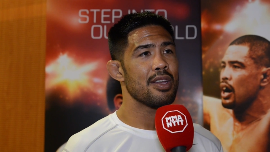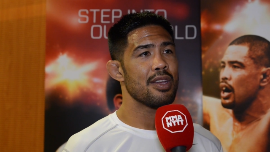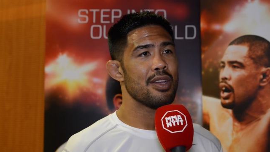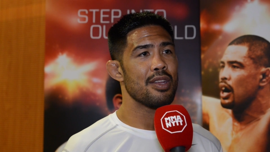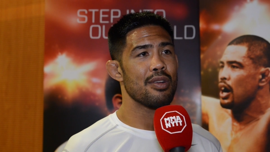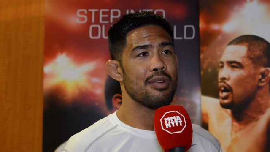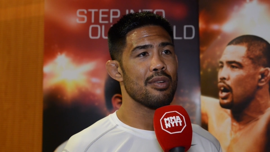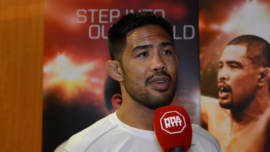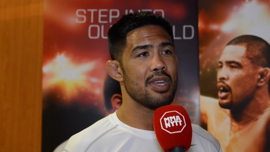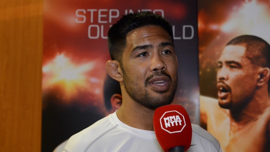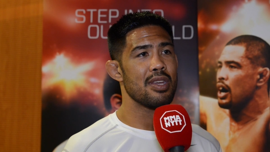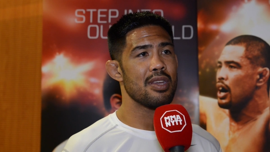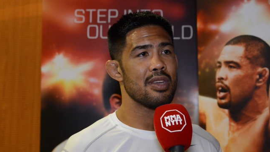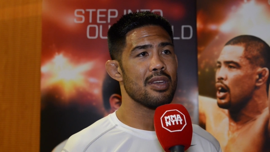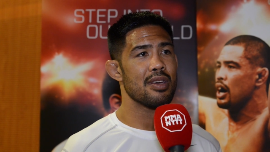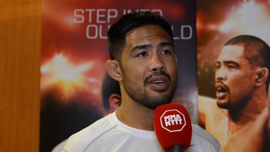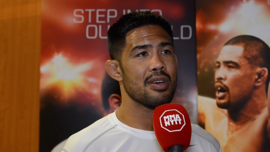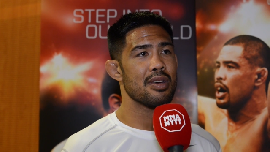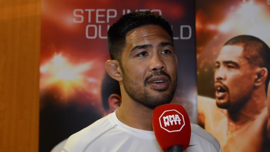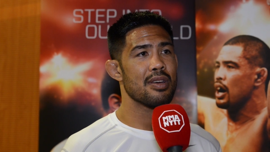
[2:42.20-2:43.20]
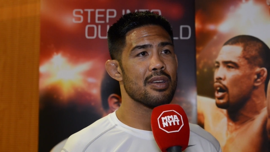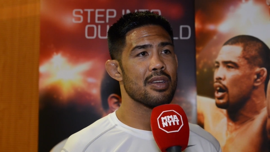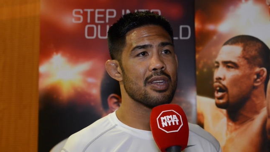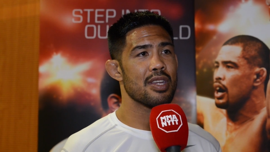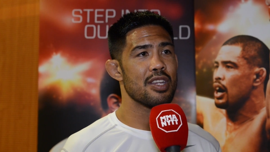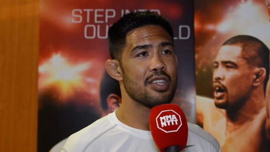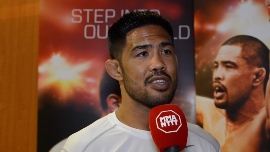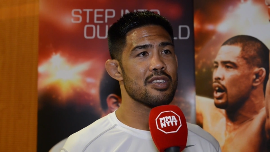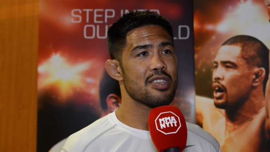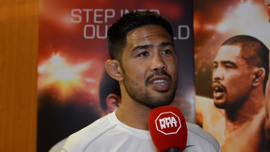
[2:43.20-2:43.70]
Speaker 1: you know he uh,
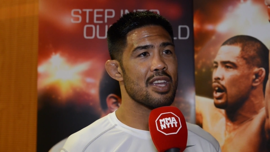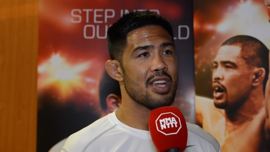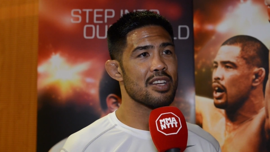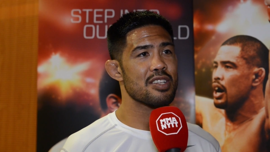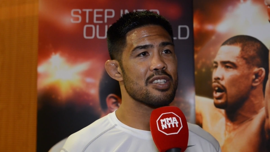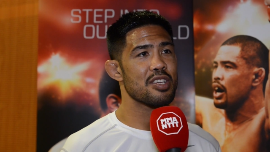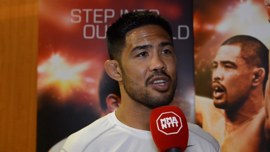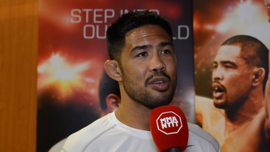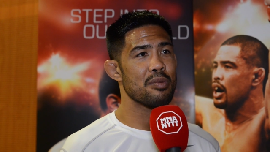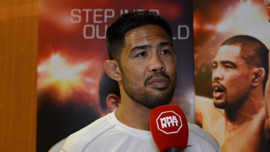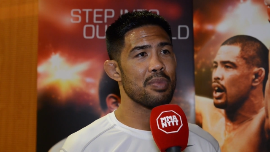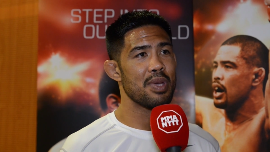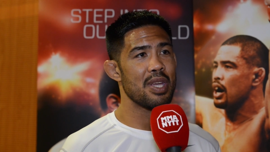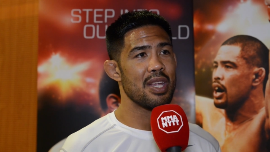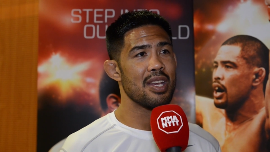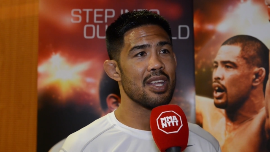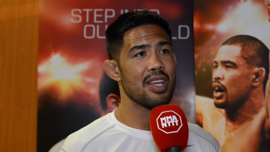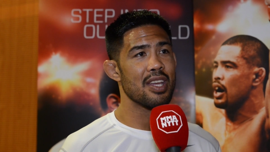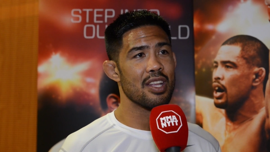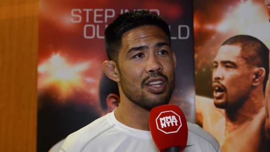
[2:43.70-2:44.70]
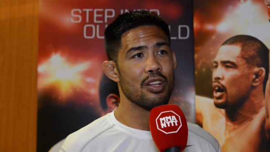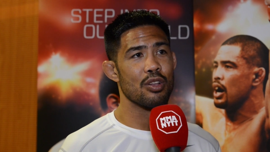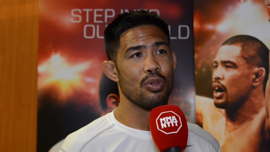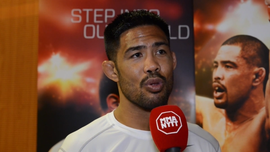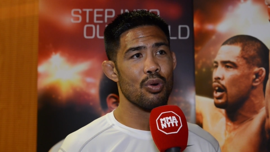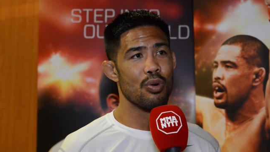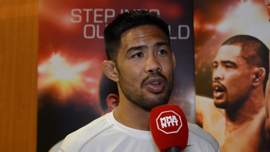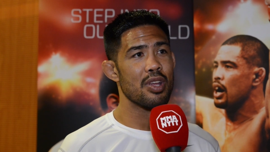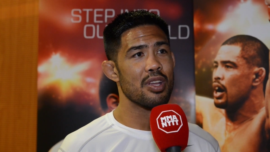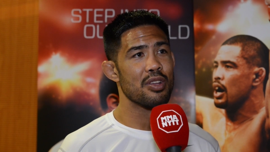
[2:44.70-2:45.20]
he's actually competing in
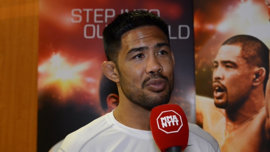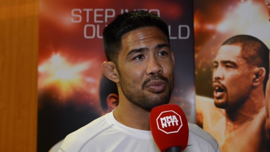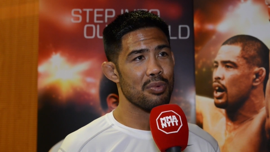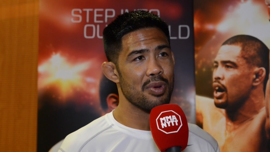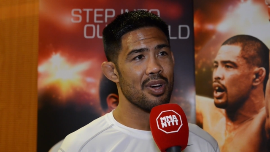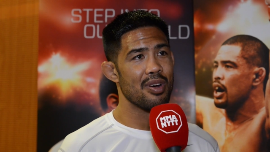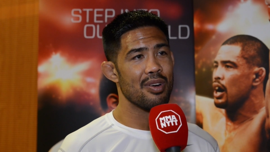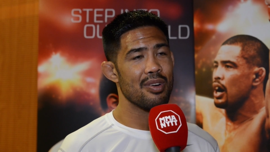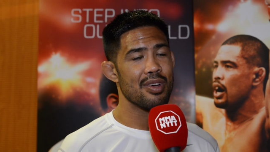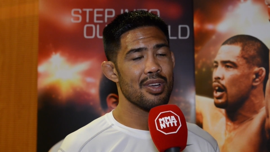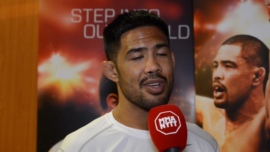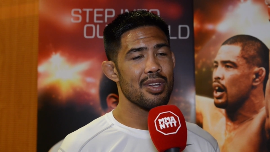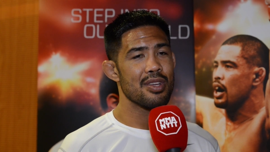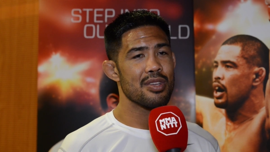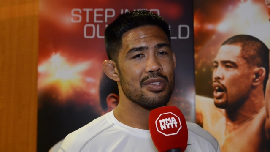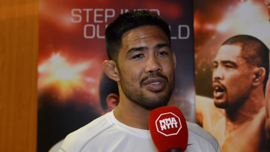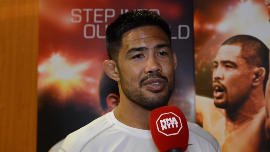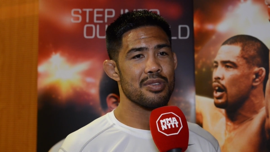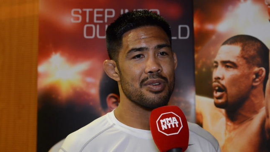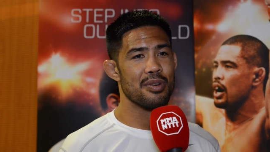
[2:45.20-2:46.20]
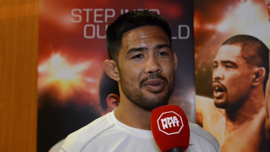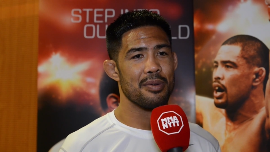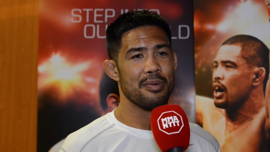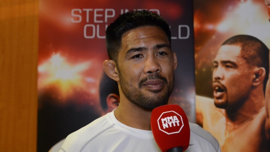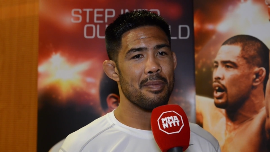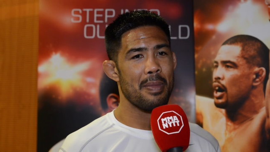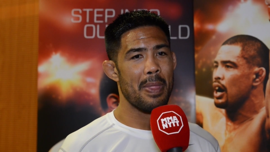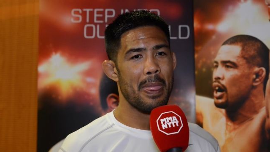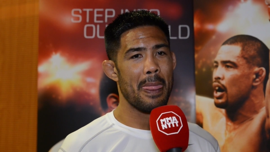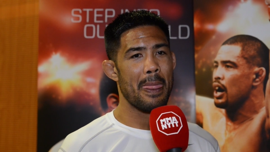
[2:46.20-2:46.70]
Glory as well.
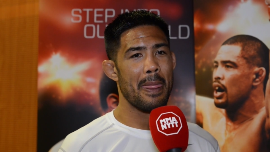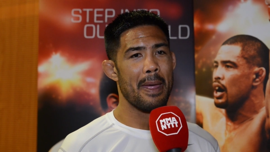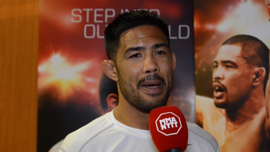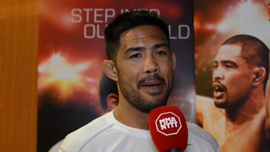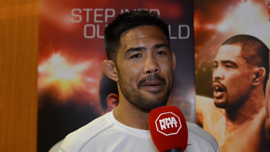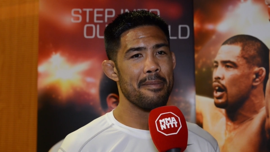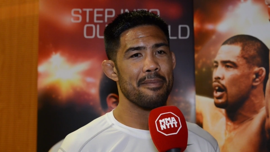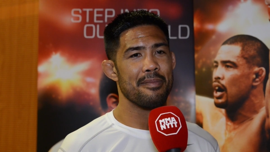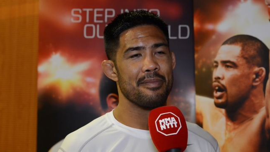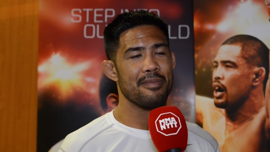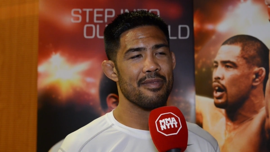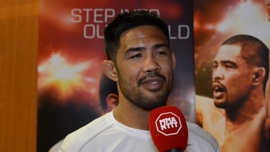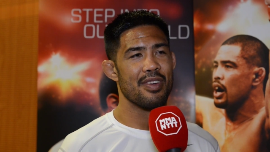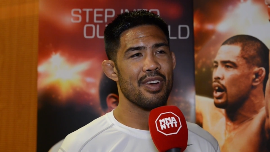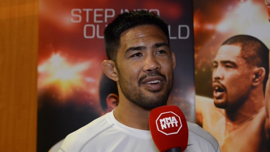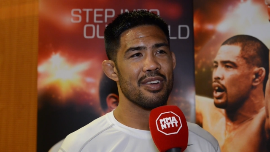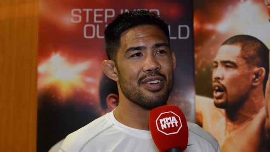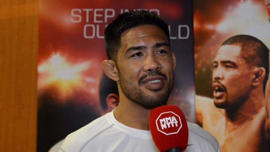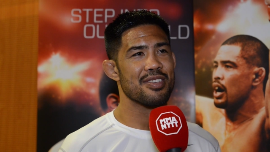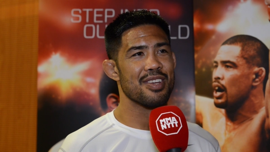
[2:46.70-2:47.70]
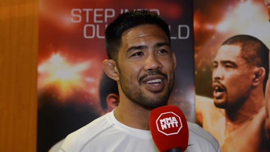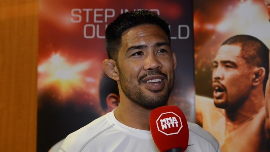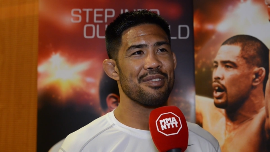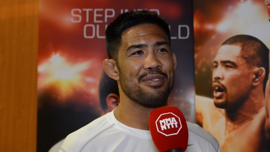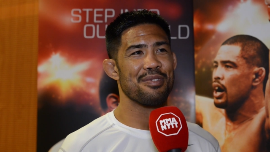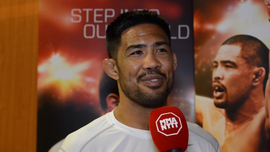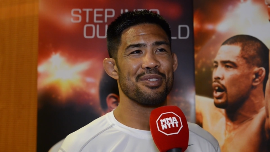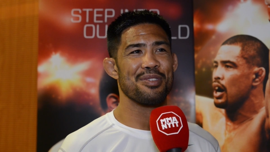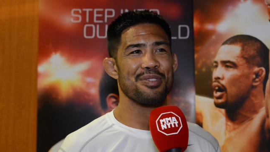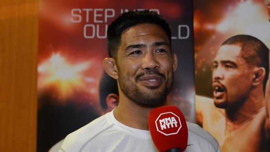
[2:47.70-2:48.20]
So I'm very
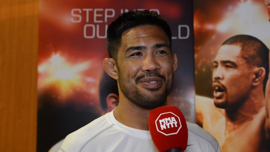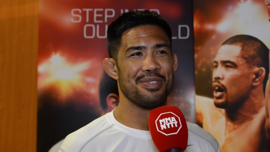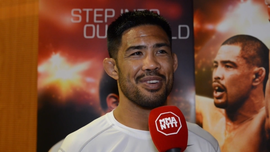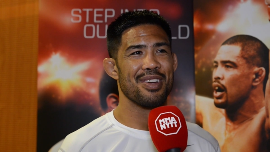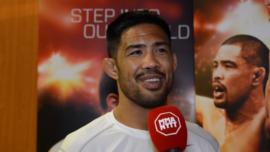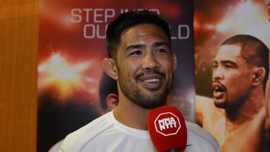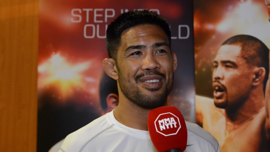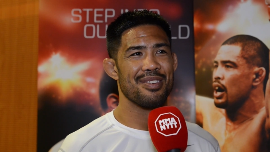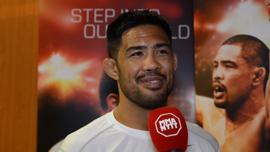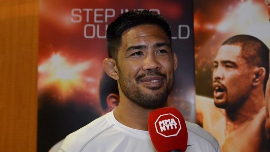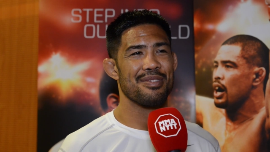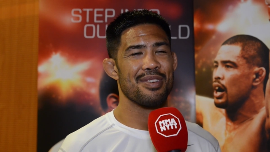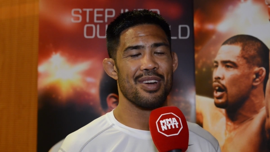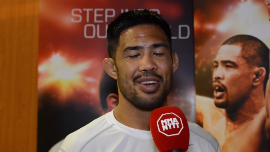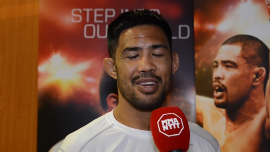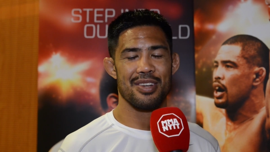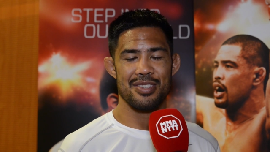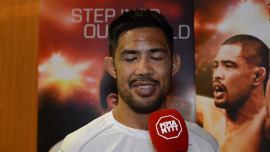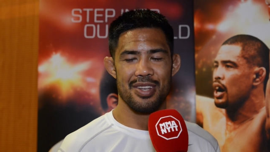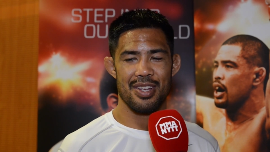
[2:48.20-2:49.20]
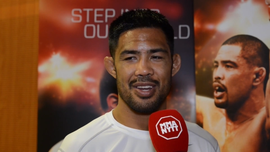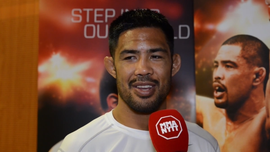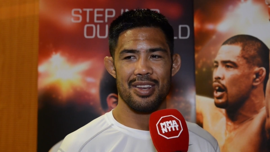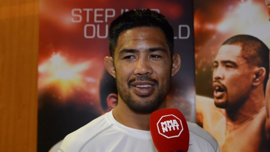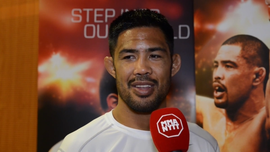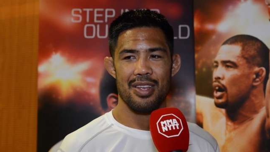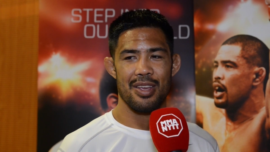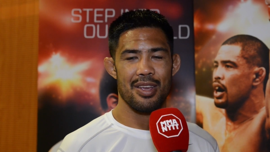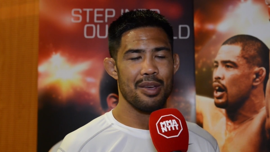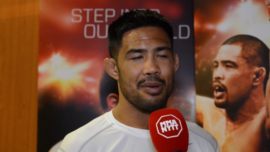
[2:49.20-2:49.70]
excited for this fight. Very
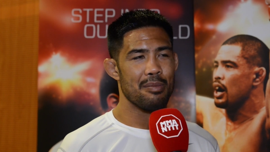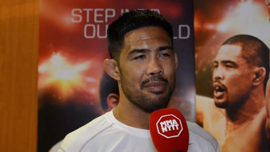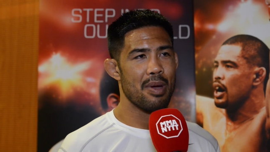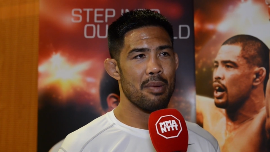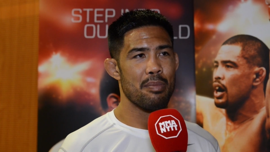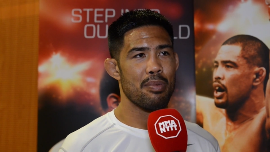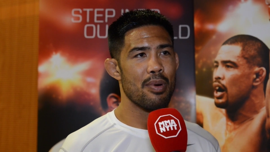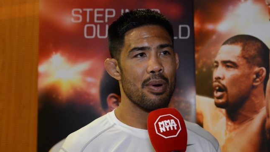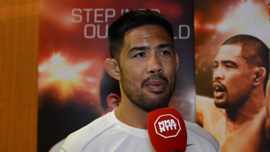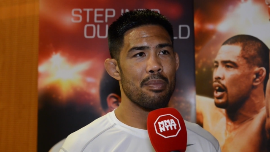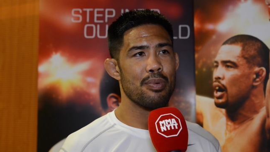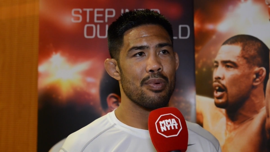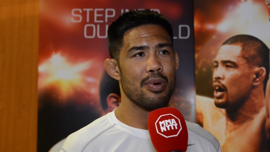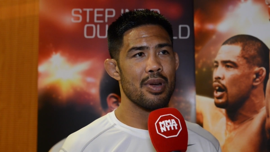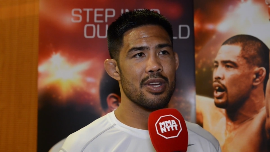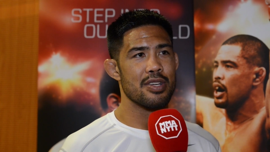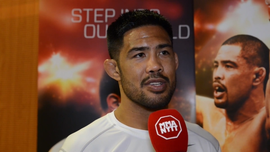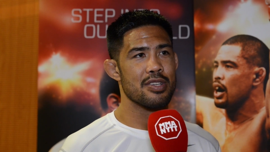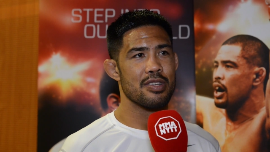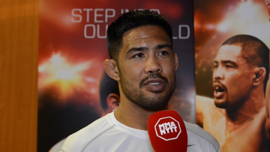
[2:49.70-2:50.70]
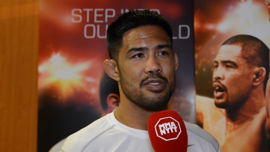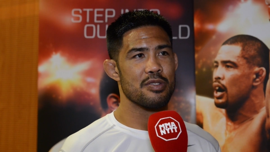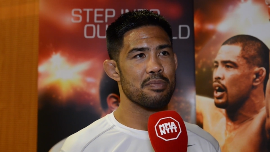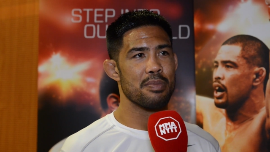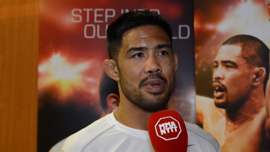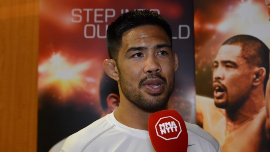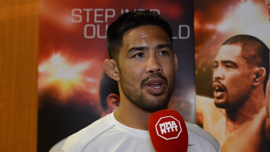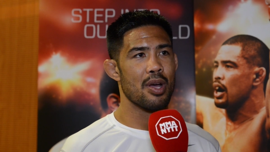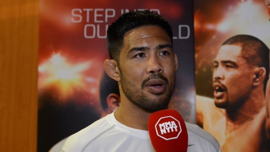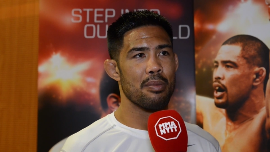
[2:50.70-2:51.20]
excited. My preparation has
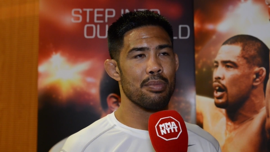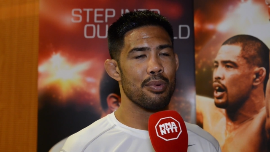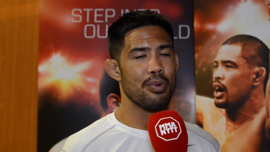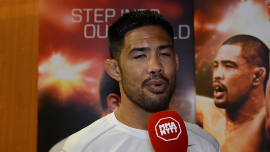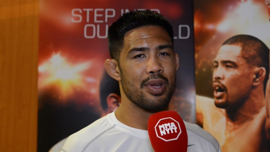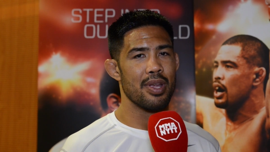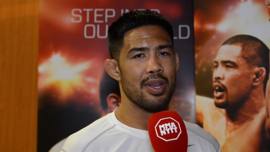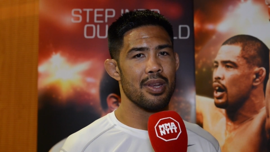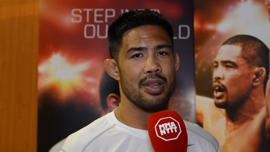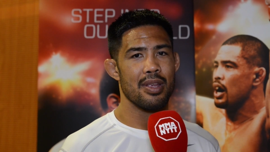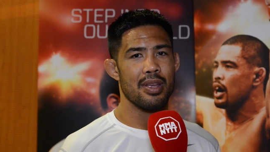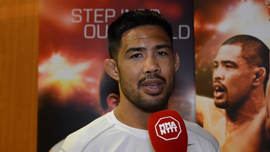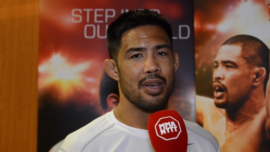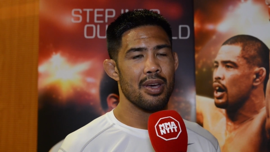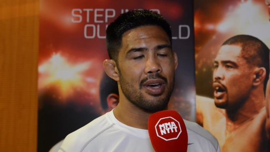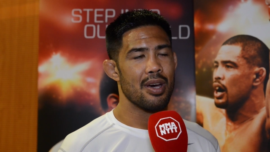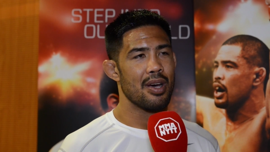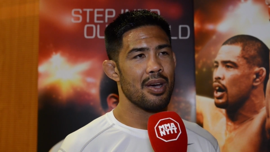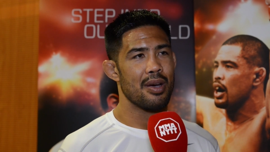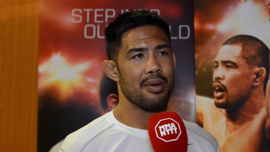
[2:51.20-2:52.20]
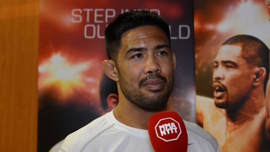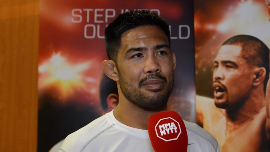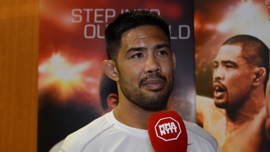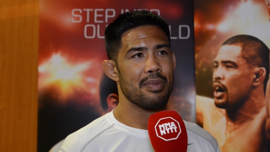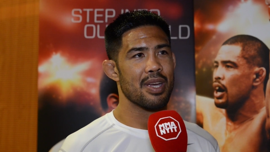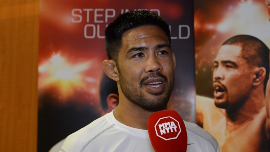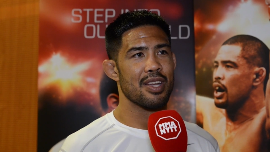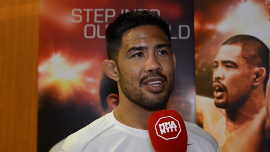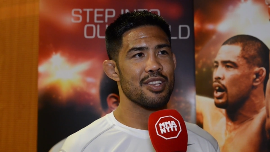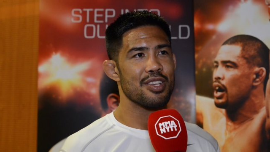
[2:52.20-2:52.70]
been on point. Um,
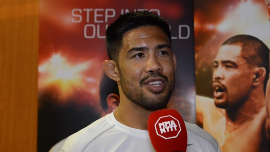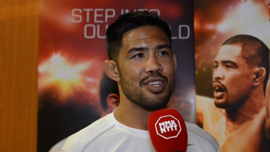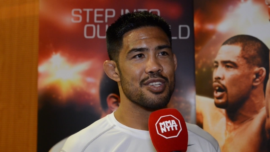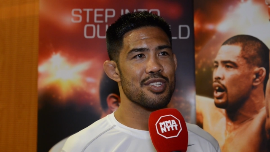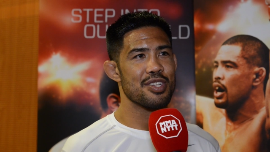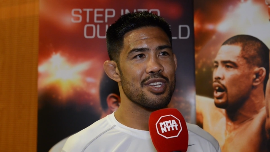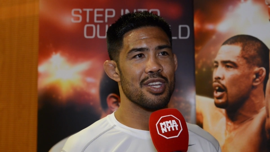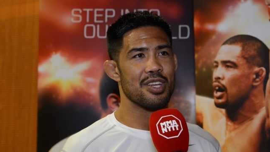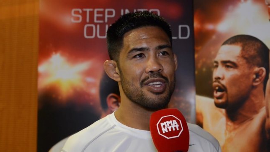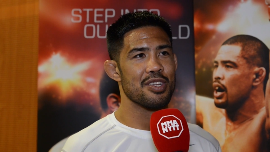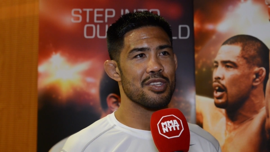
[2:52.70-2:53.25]
my conditioning